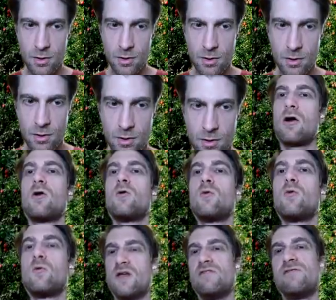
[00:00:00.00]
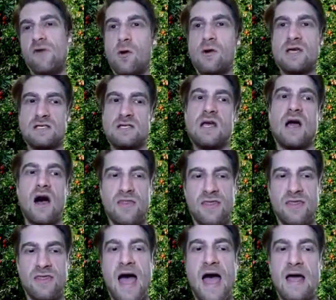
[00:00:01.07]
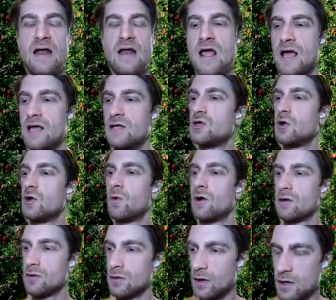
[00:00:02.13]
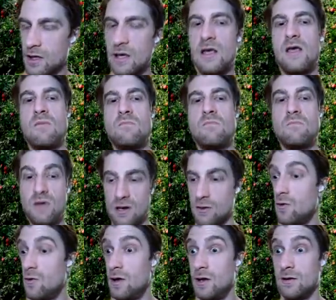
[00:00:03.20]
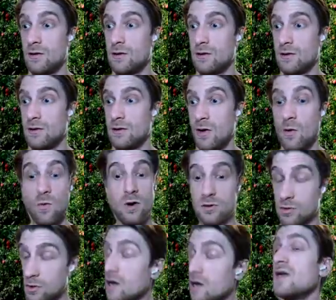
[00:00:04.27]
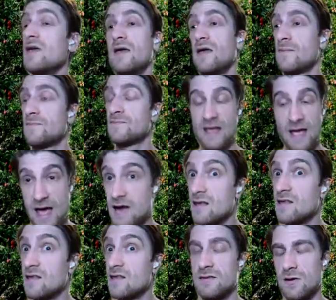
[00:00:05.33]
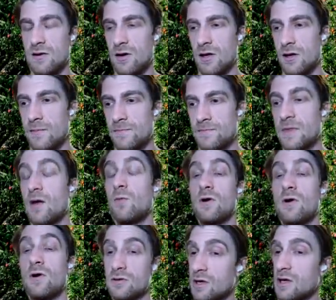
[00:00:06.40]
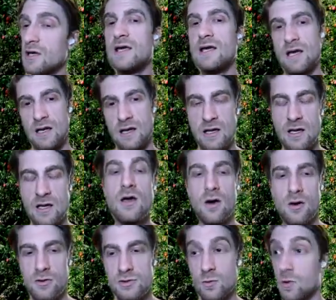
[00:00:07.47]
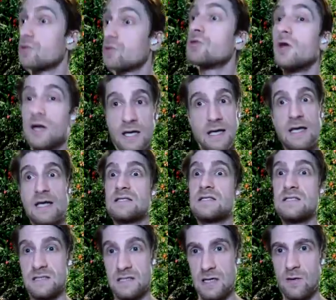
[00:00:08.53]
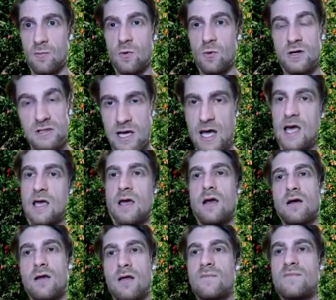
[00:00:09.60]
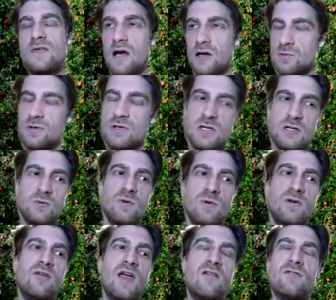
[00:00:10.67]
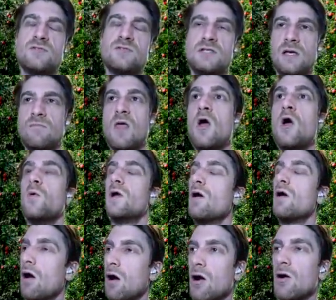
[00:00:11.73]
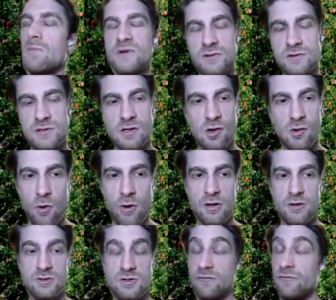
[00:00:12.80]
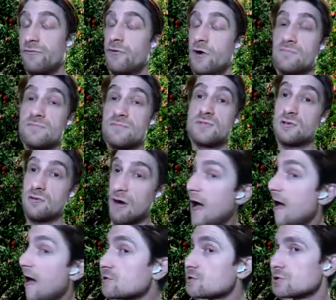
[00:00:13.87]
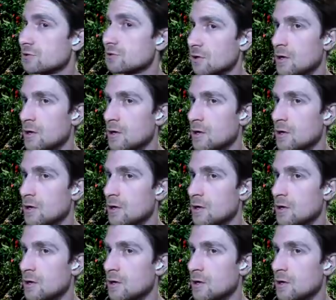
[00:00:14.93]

why aren't we focusing on that? And so we're looking at Bitcoin. We're looking at Ethereum. We're looking at EOS. We're looking at Steem. We're taking the expertise we've gained from Steem. We are building Koinos from scratch.